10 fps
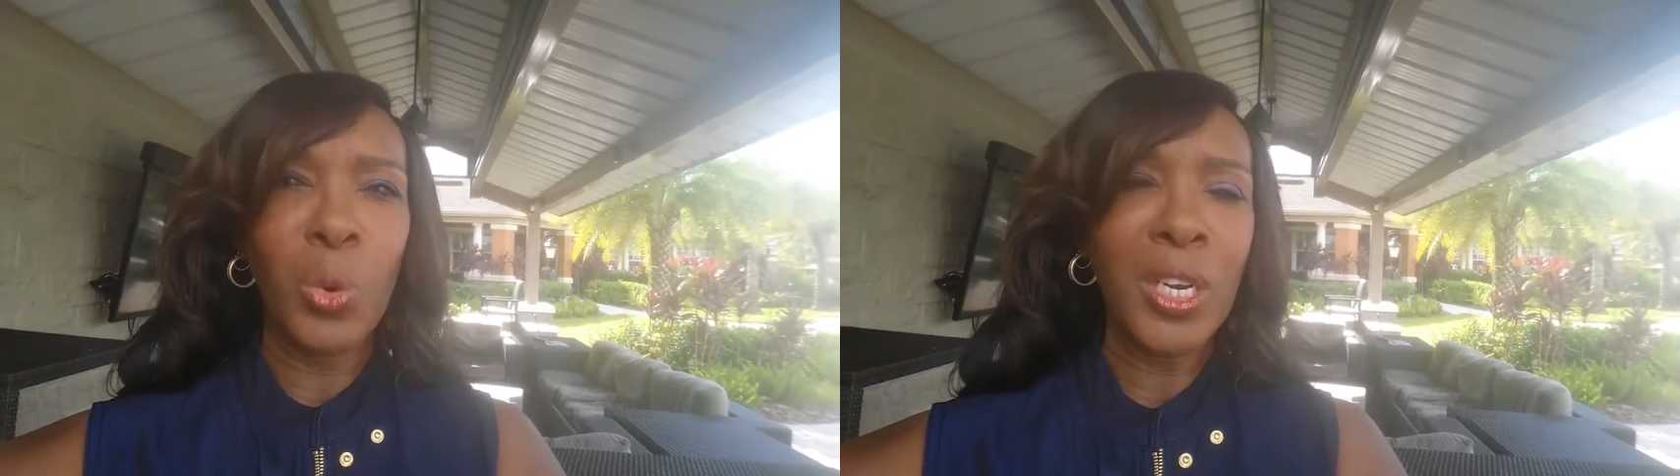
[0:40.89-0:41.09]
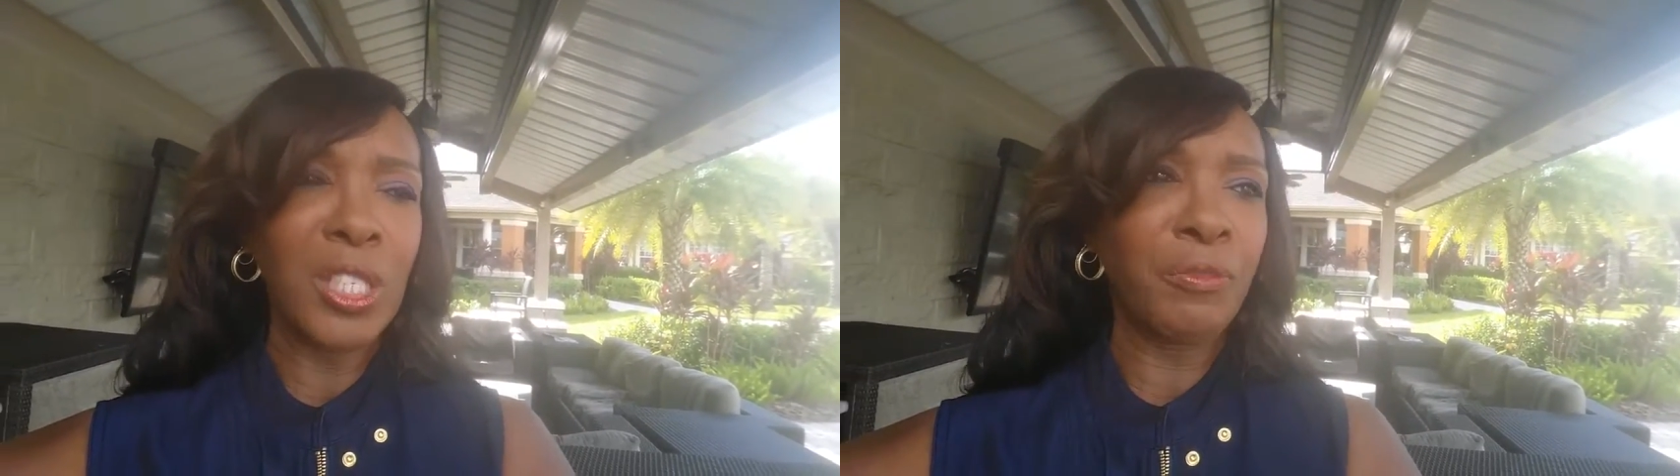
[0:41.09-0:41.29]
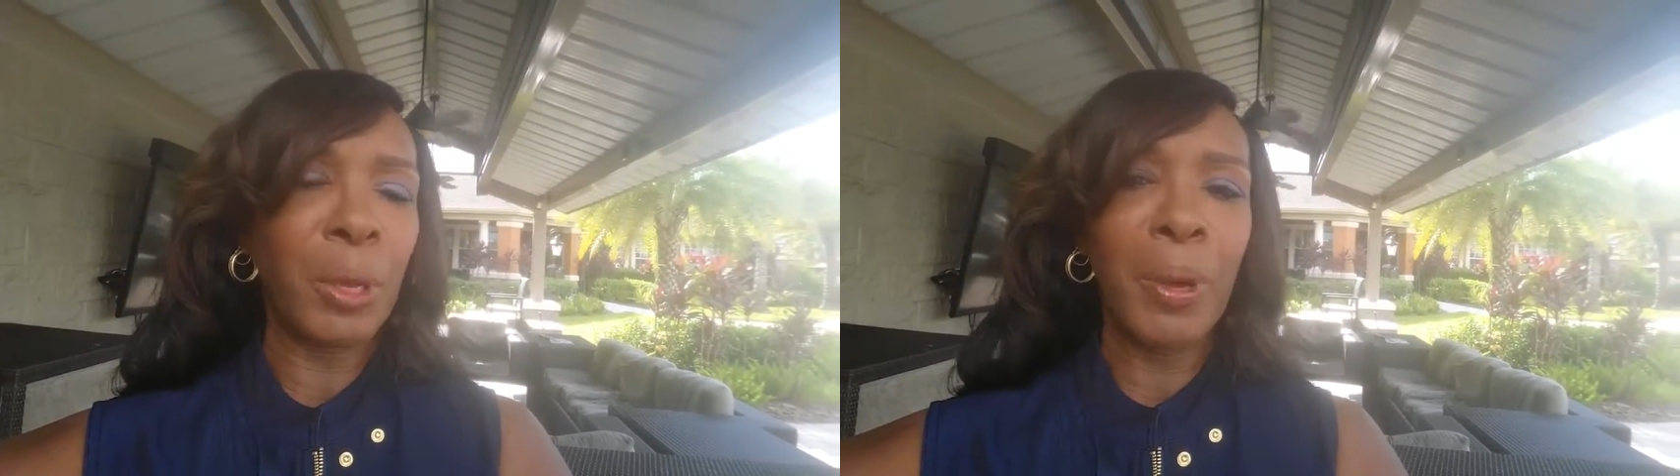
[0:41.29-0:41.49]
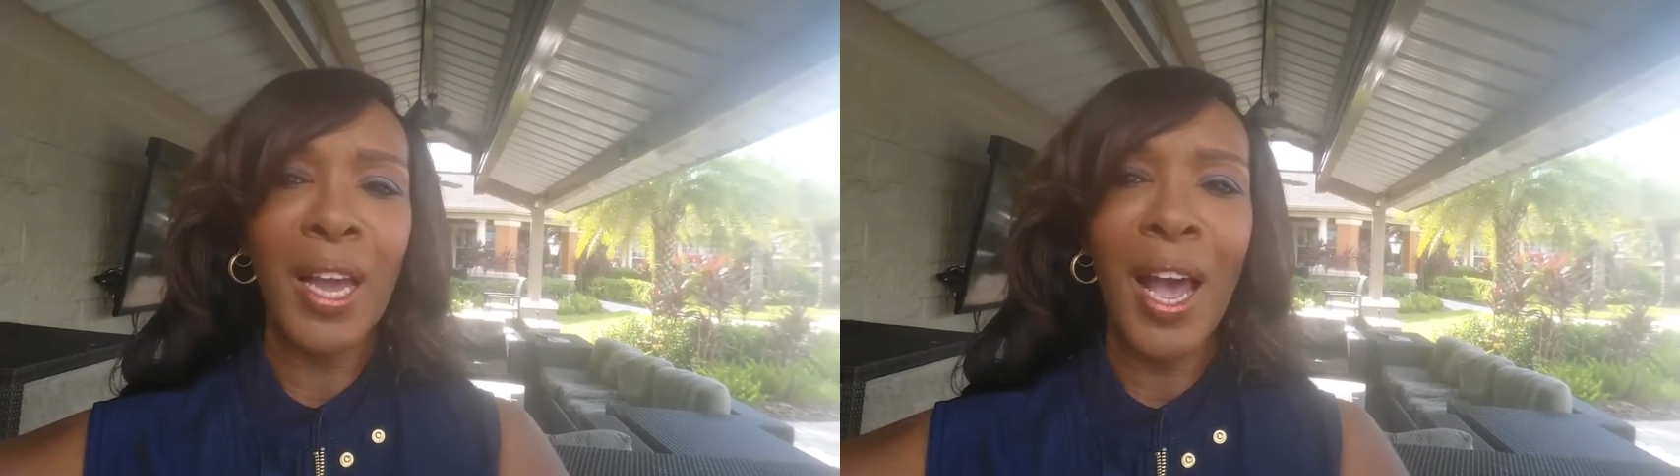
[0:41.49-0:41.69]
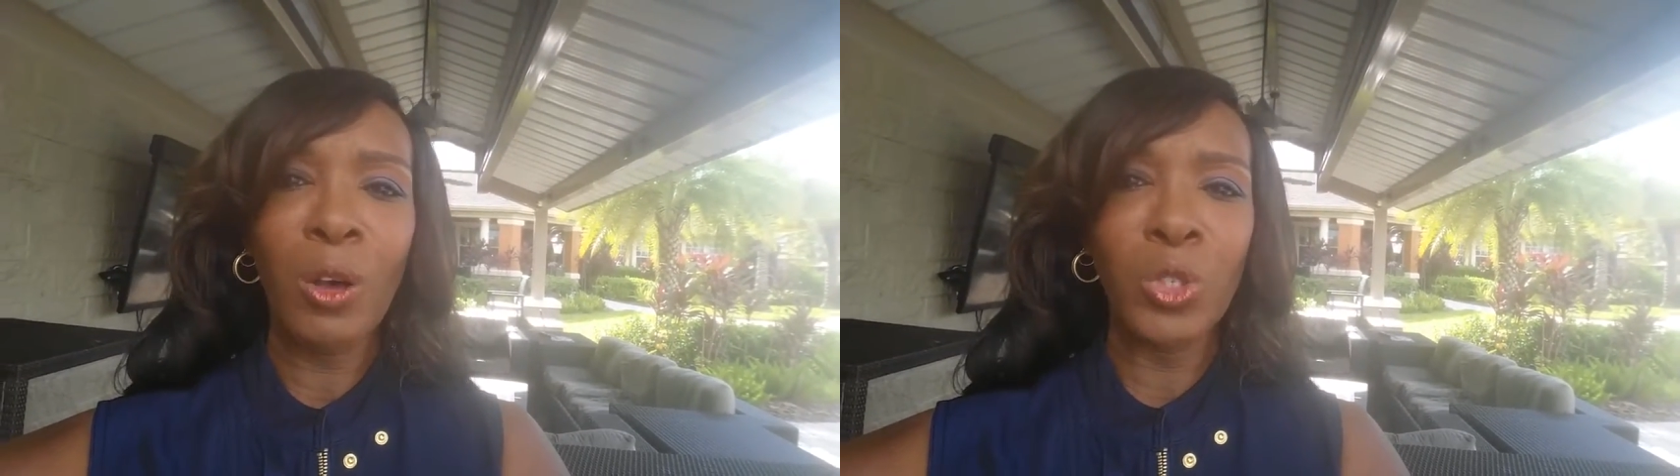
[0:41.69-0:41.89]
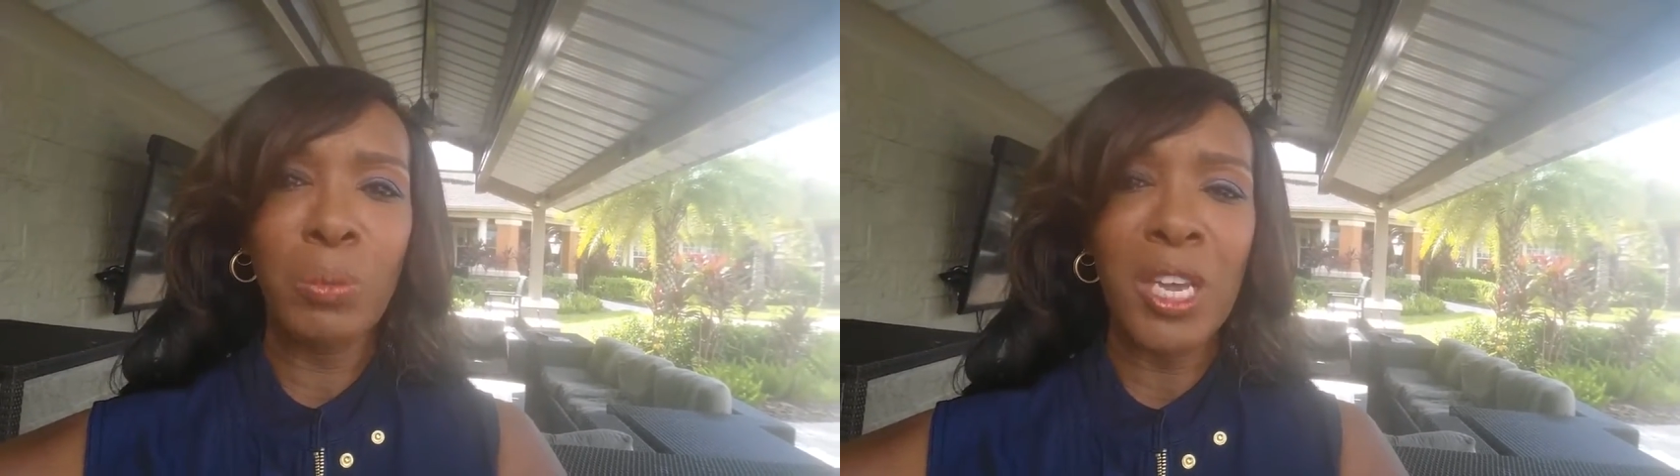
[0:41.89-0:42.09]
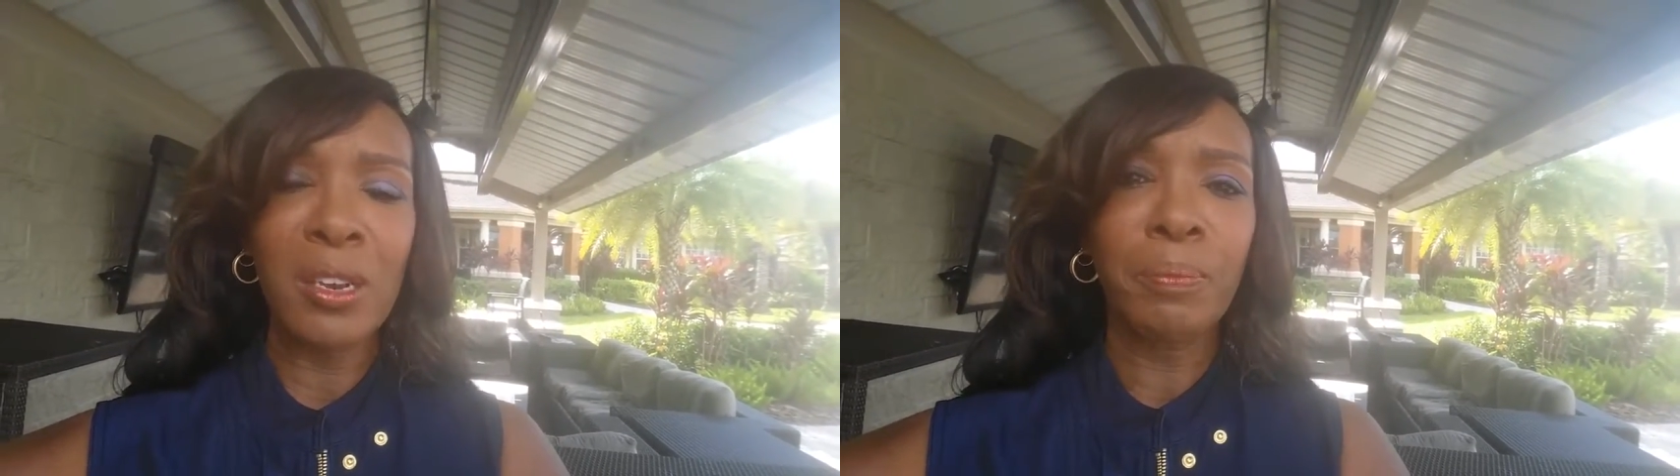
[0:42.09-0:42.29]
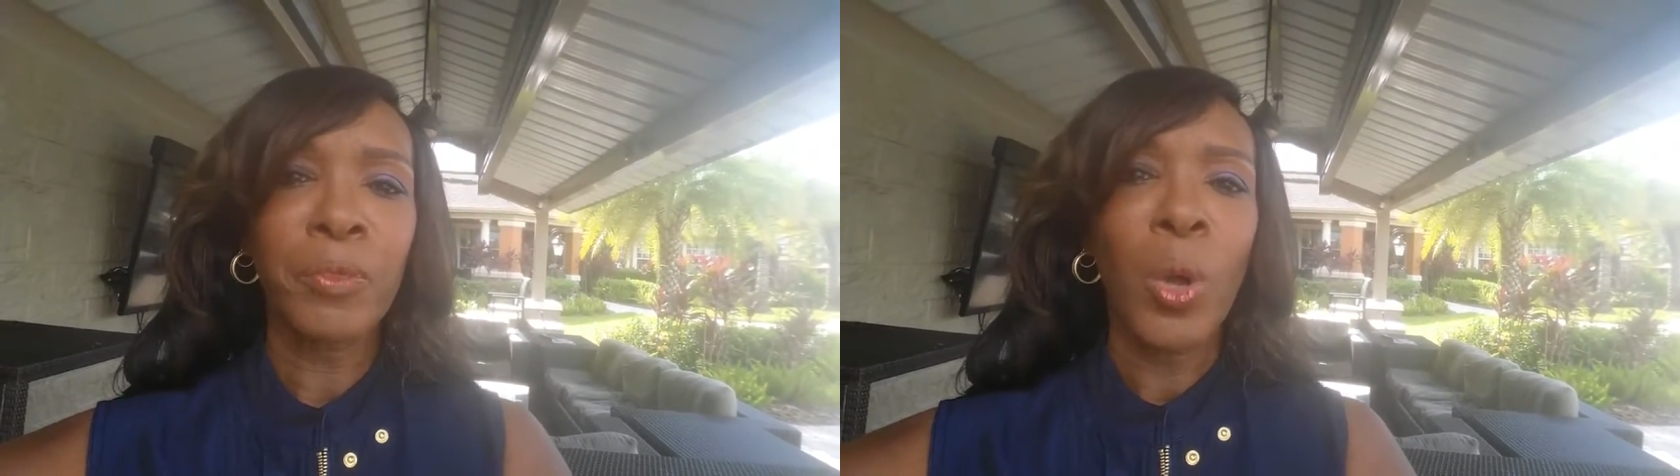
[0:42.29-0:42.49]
What does flipping a house mean?